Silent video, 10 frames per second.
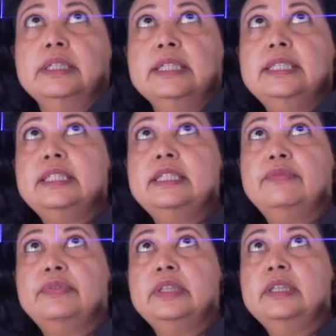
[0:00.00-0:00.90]
This is
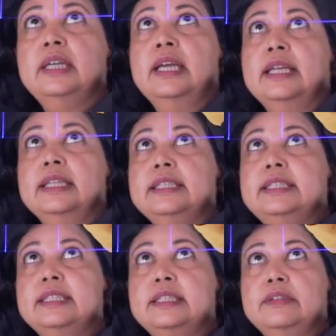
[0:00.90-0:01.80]
different and
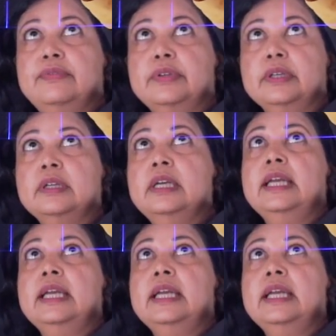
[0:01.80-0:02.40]
this is different.